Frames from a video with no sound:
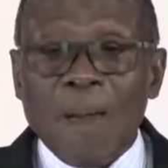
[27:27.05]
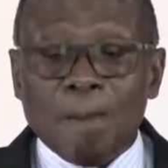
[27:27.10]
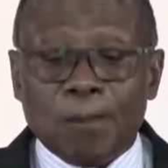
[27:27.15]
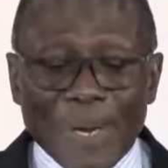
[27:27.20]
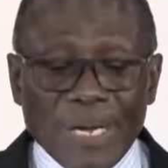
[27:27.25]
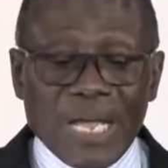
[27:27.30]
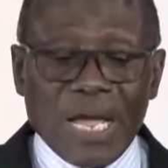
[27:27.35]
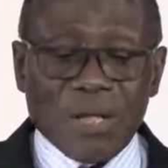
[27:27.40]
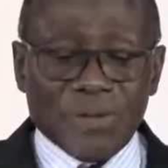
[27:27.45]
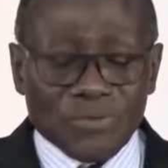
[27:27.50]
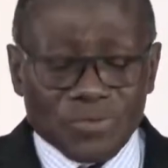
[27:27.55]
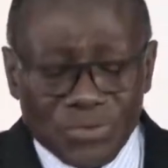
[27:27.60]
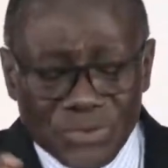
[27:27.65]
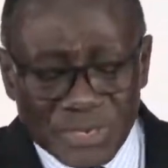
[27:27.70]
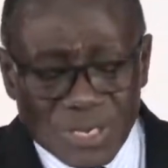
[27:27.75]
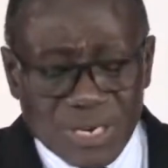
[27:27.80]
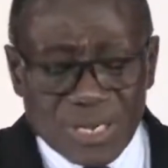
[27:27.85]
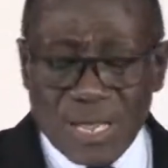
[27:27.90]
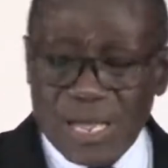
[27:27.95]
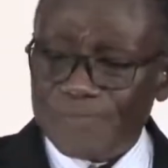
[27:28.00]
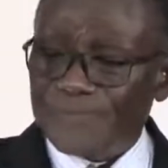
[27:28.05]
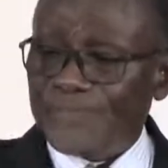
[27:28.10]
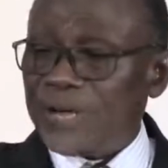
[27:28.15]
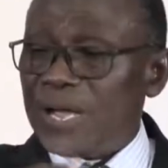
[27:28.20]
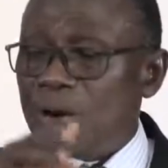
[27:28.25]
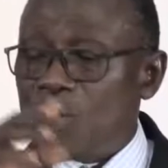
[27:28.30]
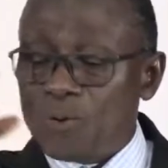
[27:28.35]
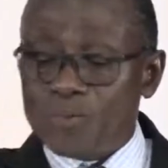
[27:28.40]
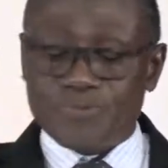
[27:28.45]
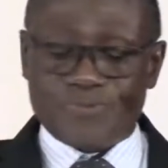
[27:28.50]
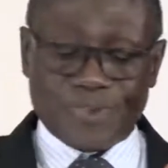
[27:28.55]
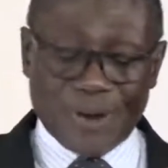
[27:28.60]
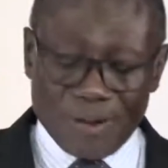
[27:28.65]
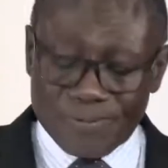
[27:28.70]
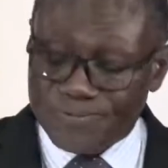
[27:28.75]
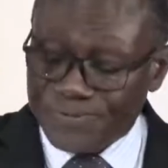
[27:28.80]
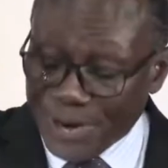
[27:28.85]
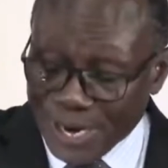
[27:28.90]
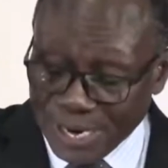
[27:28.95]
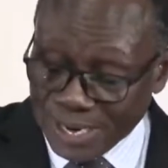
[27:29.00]
My engine and fire home from
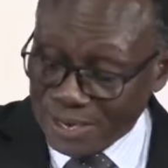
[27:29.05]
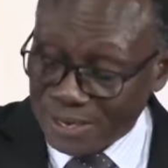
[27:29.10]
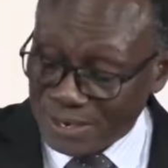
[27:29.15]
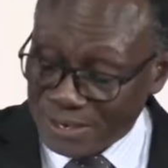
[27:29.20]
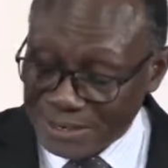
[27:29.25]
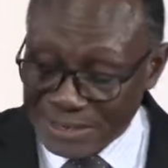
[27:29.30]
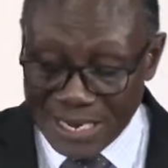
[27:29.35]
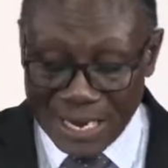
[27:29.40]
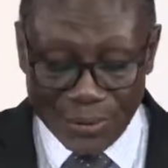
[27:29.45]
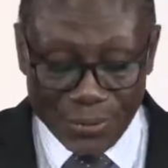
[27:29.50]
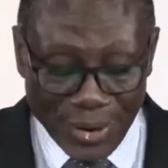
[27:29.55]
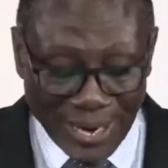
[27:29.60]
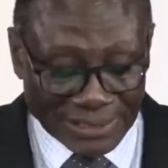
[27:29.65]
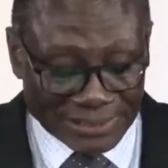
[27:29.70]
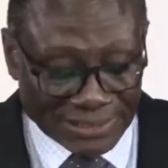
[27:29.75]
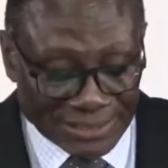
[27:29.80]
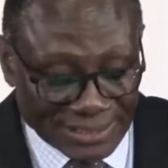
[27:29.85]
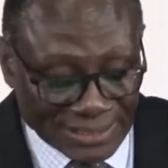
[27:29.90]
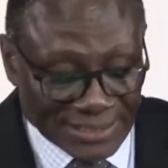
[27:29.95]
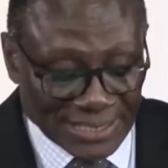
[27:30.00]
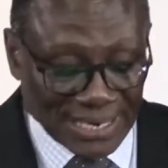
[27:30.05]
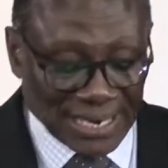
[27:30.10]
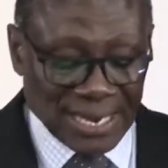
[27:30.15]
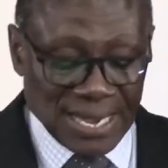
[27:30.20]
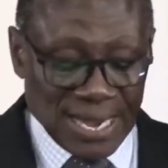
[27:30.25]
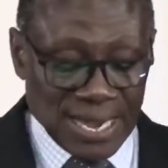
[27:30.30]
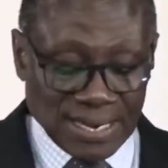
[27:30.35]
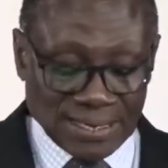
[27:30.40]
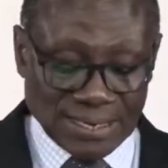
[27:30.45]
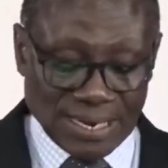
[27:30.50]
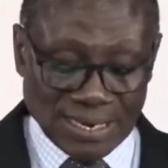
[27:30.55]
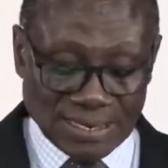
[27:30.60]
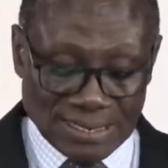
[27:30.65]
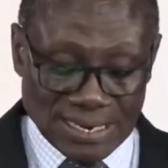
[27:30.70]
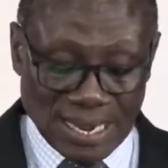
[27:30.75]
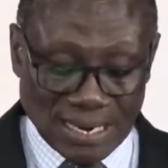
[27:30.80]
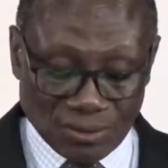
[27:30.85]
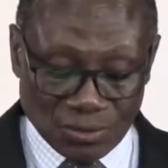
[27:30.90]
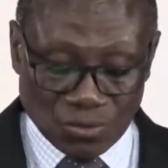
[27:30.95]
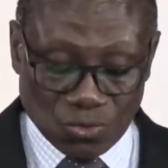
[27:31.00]
far, they are we are seeing here and now
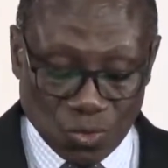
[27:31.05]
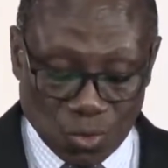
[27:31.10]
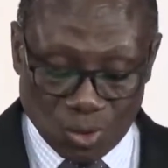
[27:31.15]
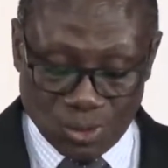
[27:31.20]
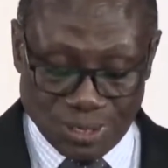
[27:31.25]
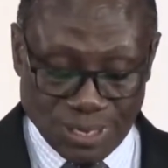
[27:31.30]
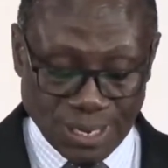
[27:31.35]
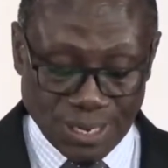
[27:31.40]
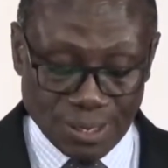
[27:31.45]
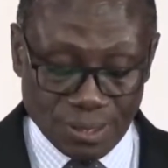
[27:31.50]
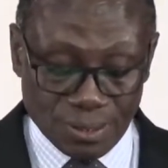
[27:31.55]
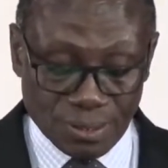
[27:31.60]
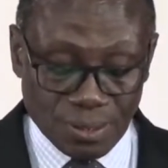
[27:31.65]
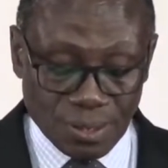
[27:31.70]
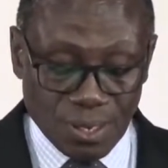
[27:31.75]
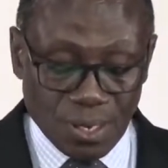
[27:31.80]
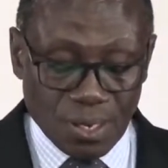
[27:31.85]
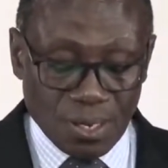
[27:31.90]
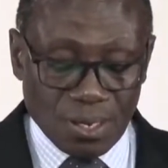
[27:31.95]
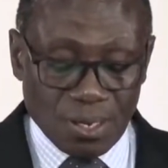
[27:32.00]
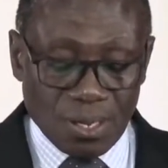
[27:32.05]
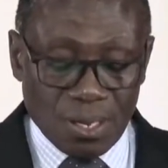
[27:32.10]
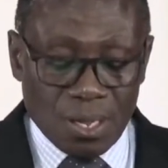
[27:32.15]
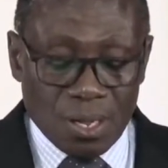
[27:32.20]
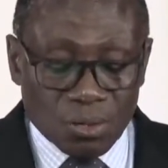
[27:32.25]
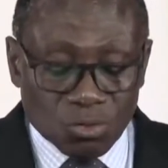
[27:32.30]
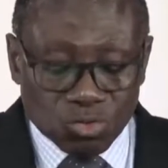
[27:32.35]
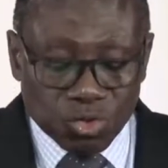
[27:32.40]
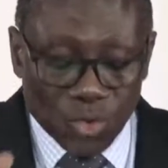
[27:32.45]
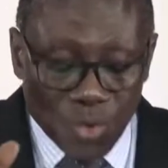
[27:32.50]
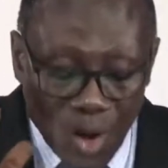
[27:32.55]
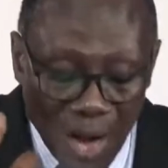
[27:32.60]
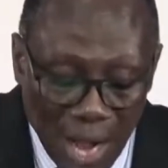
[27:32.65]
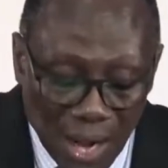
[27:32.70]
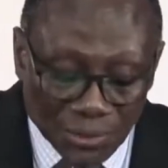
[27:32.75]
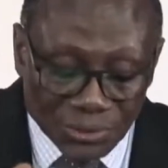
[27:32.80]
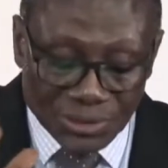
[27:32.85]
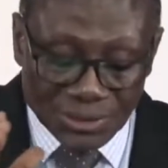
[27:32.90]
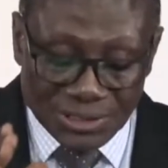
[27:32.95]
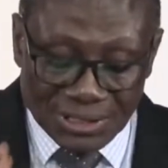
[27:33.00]
they are the door here.
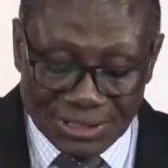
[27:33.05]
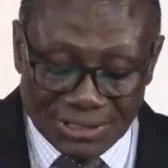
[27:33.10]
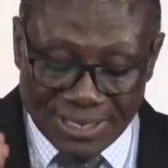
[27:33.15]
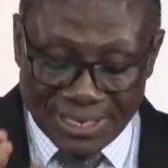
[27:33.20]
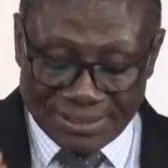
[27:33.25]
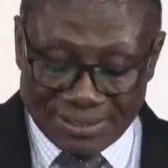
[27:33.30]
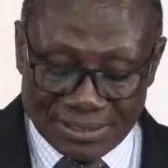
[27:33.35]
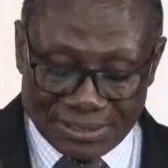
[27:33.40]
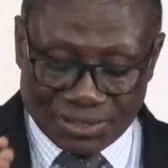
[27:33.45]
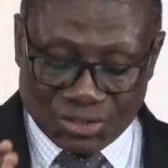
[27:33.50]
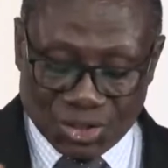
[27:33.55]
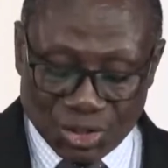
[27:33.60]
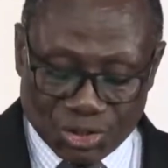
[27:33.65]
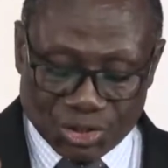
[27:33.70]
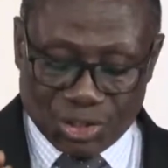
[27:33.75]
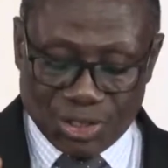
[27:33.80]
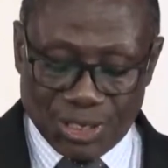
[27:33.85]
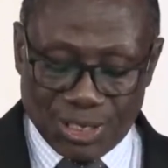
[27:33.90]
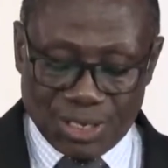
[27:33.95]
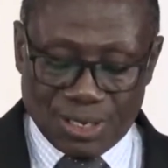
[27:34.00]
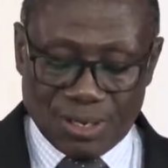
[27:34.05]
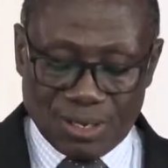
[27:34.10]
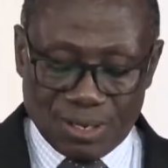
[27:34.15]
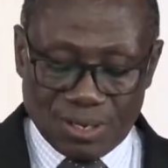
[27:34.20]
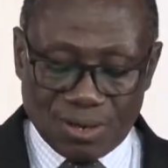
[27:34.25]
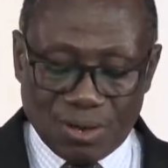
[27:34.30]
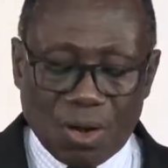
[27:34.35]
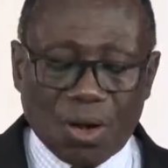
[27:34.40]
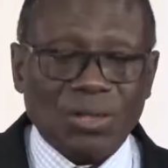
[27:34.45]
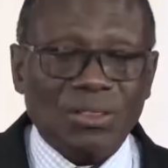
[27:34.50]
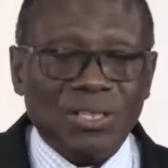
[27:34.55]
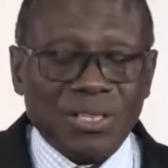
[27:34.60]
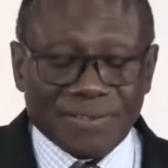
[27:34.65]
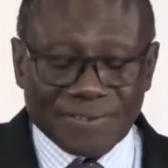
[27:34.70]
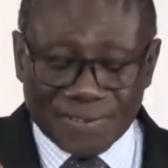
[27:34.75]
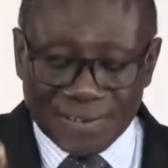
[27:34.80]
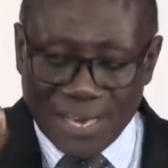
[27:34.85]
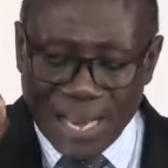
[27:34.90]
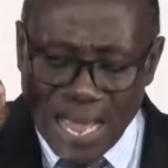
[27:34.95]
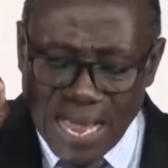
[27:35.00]
Throughout Jesus' teaching on
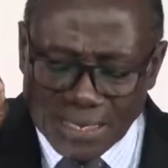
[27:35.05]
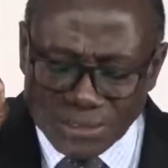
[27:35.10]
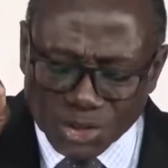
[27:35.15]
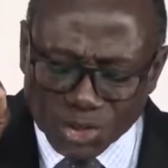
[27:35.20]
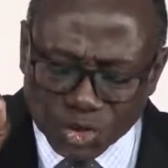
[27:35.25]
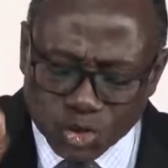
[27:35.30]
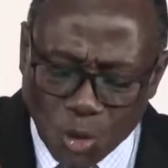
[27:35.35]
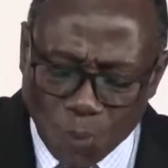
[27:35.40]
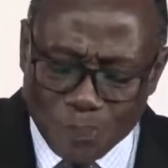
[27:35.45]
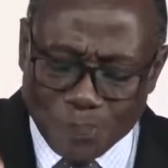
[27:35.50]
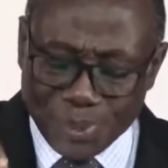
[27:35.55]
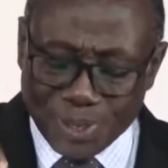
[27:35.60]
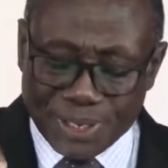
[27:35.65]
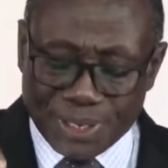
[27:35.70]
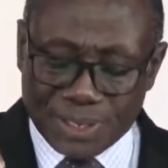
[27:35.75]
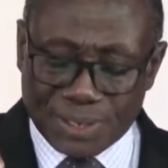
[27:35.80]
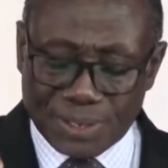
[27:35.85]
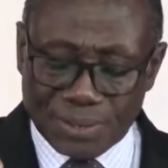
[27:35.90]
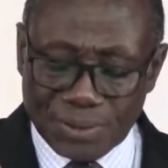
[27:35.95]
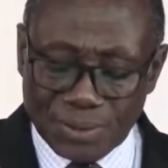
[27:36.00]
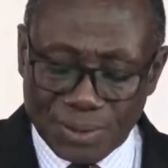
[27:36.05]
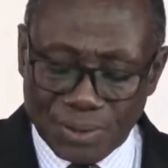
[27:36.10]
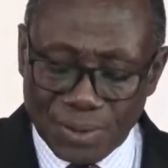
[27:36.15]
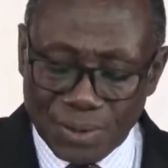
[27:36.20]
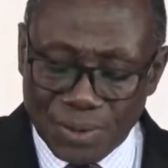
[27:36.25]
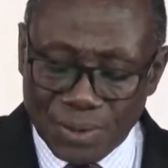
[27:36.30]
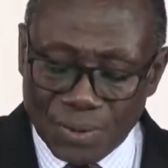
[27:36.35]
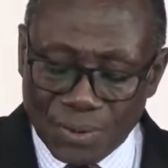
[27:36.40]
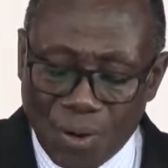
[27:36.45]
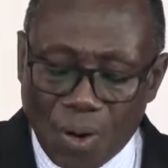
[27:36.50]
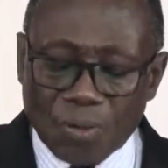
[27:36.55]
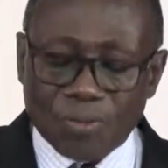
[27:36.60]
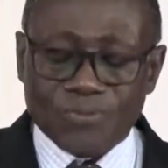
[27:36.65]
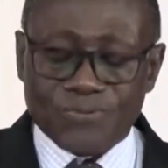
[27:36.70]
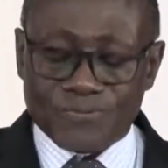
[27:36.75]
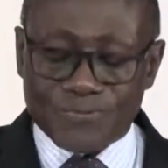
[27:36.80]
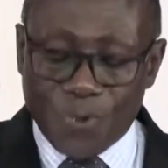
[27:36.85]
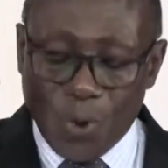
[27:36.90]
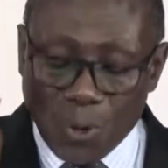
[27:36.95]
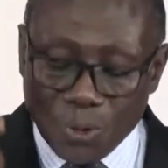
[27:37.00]
this last topic on
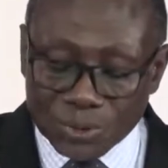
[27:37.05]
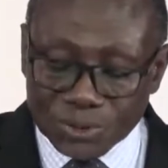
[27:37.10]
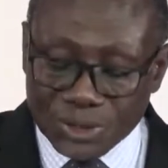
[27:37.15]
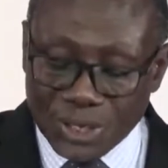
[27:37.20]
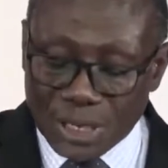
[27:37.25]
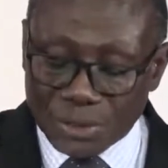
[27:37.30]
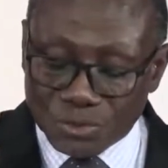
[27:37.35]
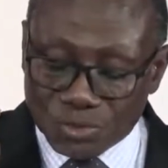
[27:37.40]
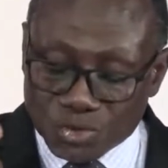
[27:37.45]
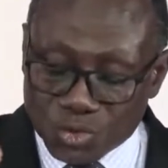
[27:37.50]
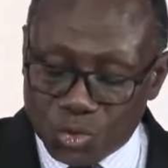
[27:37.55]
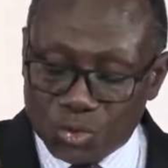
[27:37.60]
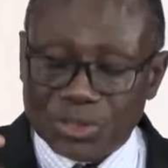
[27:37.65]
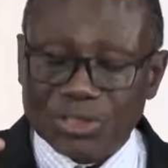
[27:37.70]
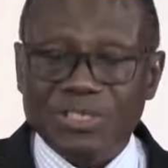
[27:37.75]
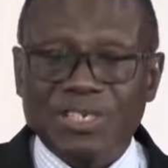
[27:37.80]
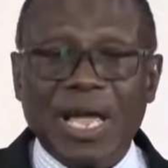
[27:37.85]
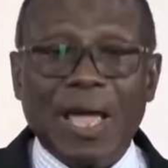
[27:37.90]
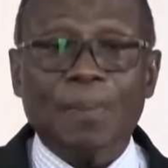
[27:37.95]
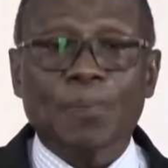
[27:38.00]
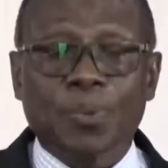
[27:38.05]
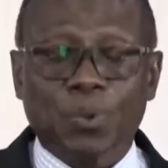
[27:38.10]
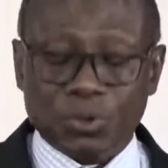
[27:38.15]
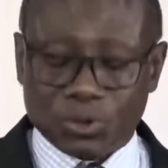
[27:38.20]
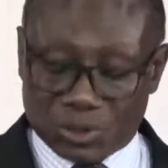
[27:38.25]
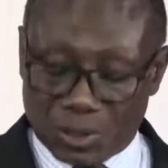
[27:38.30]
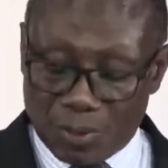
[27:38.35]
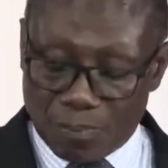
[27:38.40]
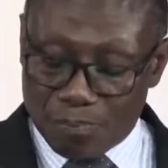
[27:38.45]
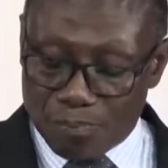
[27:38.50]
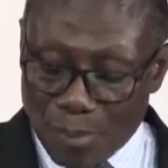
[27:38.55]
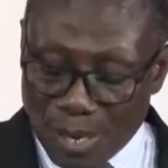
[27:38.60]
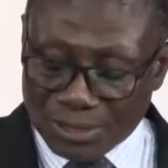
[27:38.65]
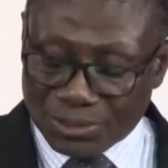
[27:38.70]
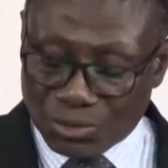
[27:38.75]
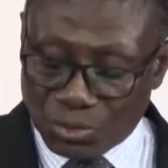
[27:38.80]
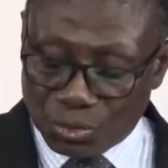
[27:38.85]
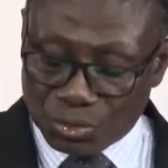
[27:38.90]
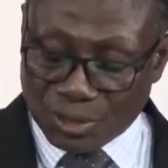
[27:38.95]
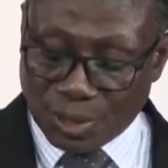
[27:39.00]
false and true disciples in
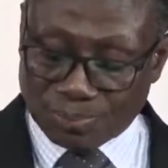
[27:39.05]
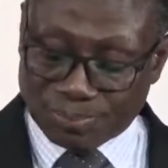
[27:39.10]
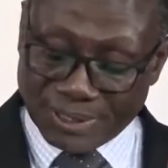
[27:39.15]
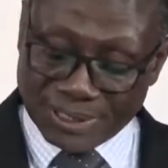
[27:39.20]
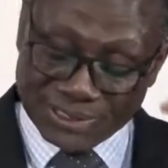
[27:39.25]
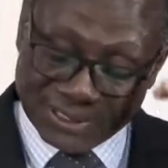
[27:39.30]
Matthew chapter